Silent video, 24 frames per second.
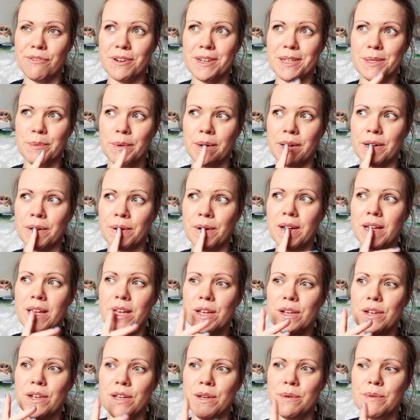for it as well.
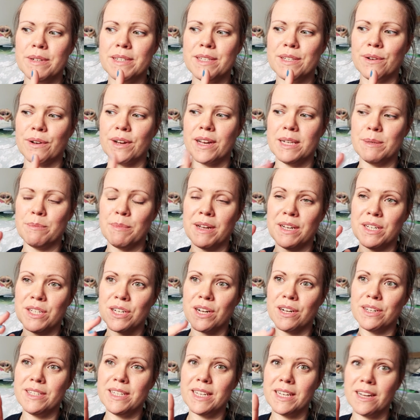New in stock is my
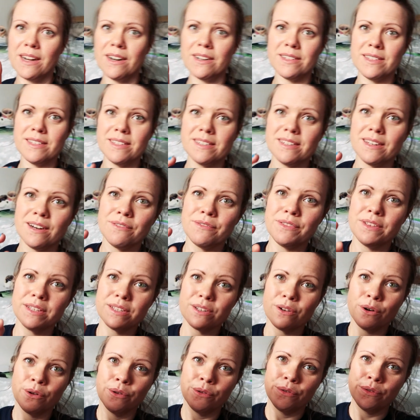Enchanted Garden stuff
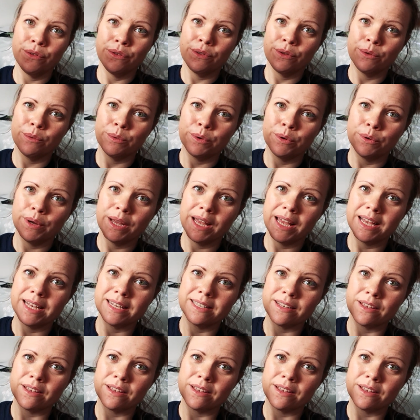that's on the wall here,